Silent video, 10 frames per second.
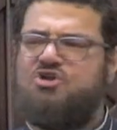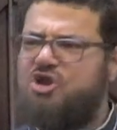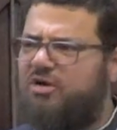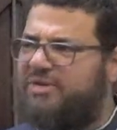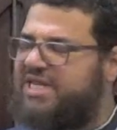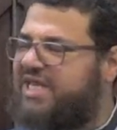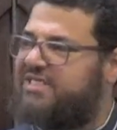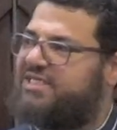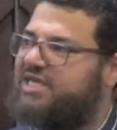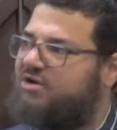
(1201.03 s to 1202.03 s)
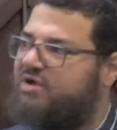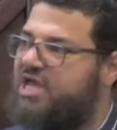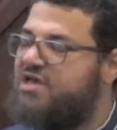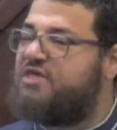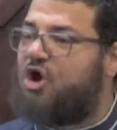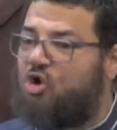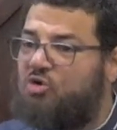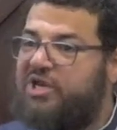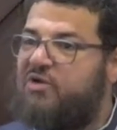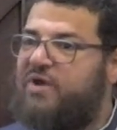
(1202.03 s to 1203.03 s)
nobody can take it away. The
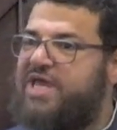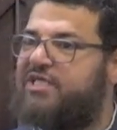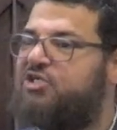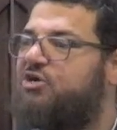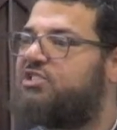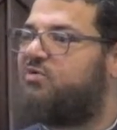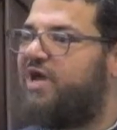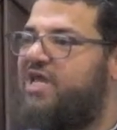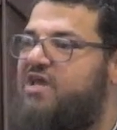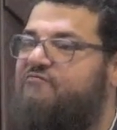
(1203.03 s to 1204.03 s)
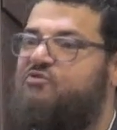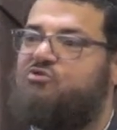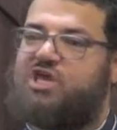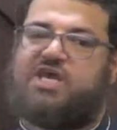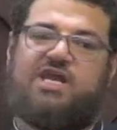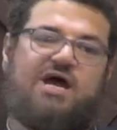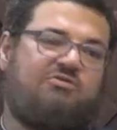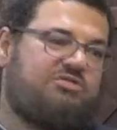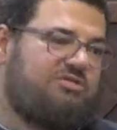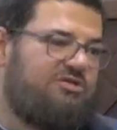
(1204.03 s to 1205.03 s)
only way it goes away, if you kick it
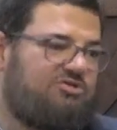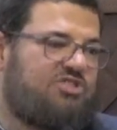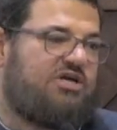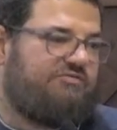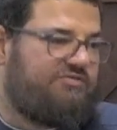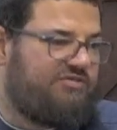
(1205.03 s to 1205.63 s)
out yourself.